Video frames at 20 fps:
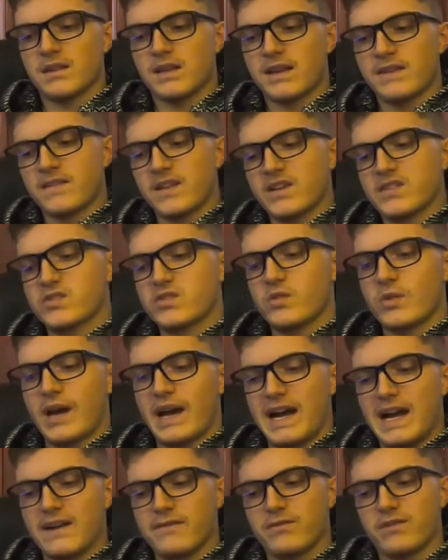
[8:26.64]
unless you
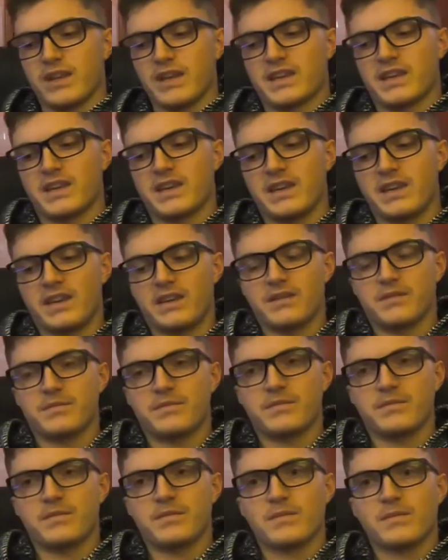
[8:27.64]
have like a
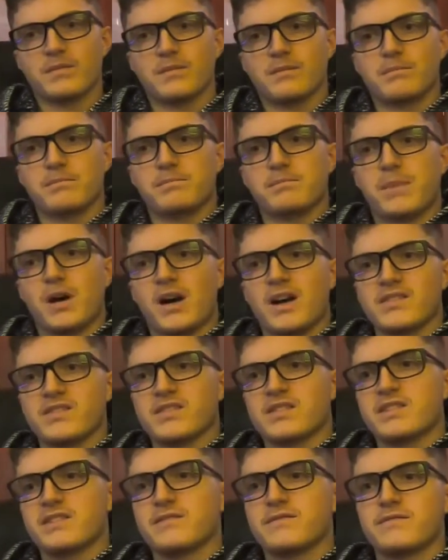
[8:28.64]

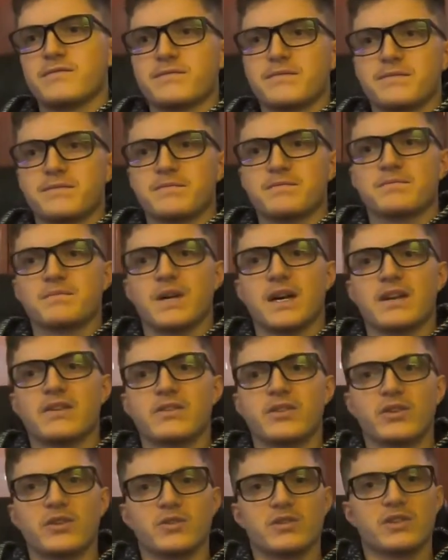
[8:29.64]
positive, I don't
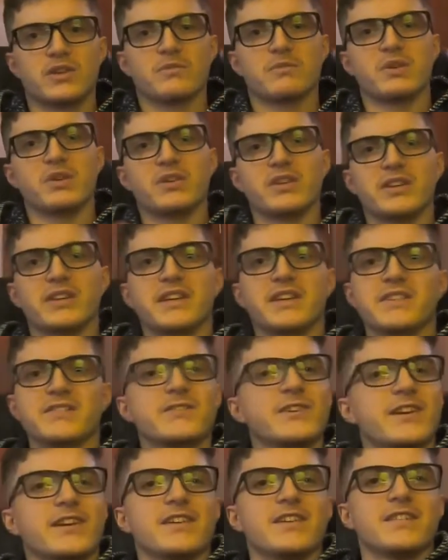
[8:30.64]
know, community
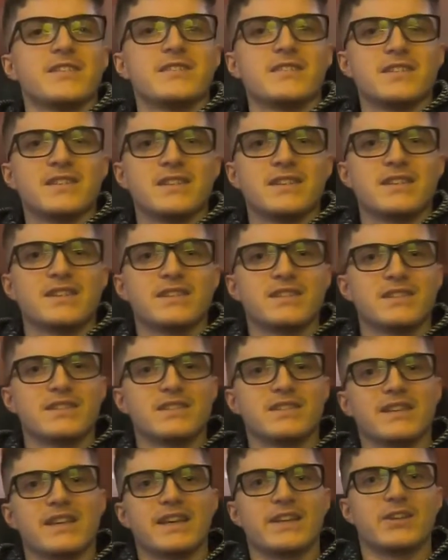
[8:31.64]
to
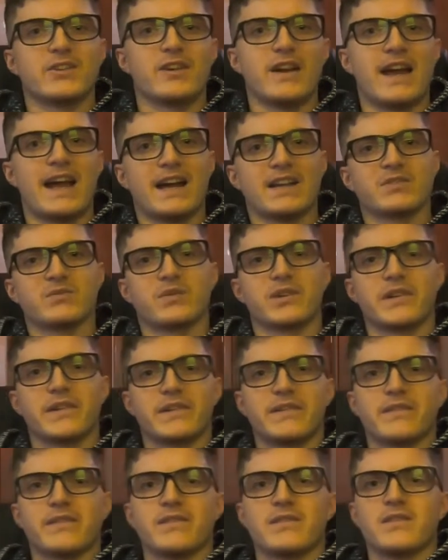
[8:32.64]
interact with
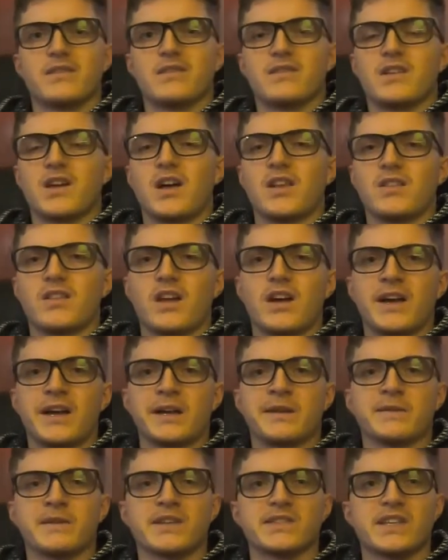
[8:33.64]

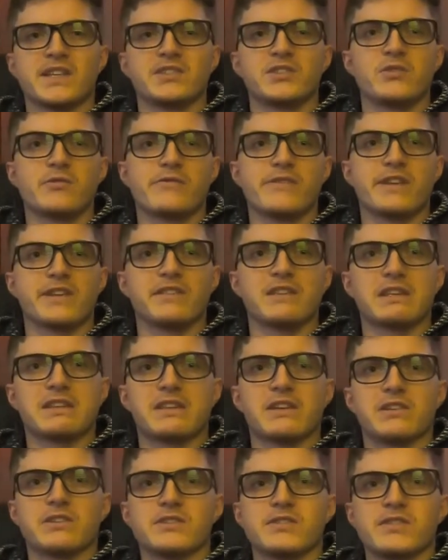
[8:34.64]
online. Because I do think that
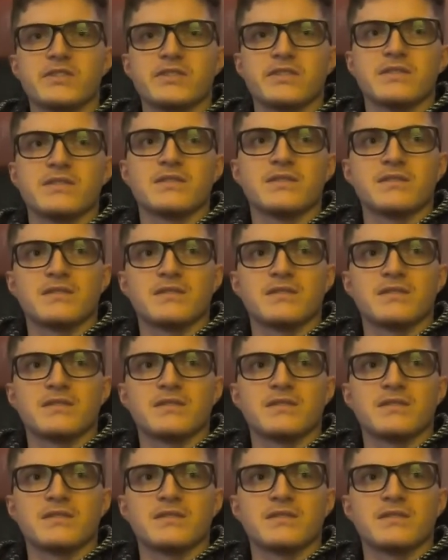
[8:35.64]
there's